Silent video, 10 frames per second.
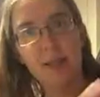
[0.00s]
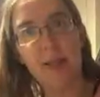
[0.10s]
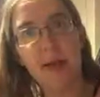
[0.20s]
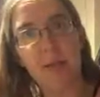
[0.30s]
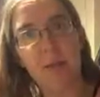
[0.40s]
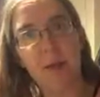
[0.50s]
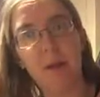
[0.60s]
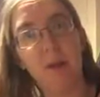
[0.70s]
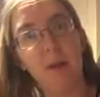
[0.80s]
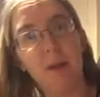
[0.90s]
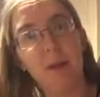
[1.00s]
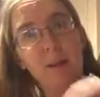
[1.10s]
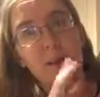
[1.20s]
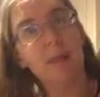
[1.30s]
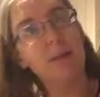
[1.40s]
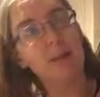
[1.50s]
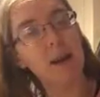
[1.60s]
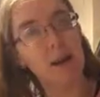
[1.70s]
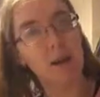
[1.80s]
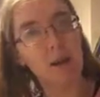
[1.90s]
tap instead of
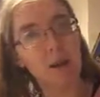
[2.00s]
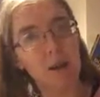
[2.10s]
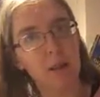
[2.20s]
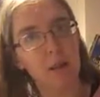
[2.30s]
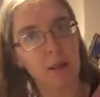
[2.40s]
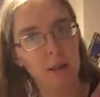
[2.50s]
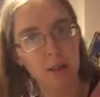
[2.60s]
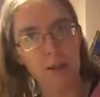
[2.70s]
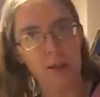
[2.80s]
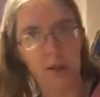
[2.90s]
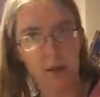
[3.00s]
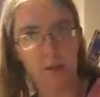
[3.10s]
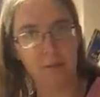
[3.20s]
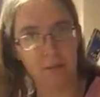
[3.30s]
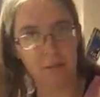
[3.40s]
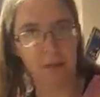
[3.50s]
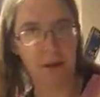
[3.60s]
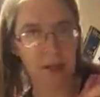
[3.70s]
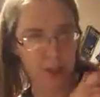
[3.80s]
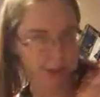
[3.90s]
scratch. So if I'm
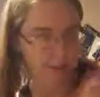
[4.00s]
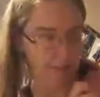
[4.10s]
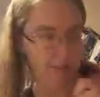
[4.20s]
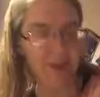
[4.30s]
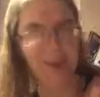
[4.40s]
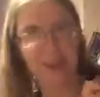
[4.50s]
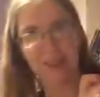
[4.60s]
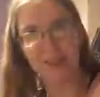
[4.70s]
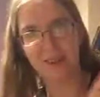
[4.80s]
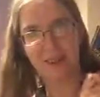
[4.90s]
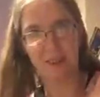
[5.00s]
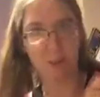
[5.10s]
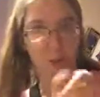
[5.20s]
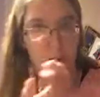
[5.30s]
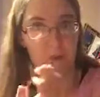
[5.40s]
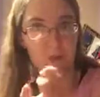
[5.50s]
scratching and I'm with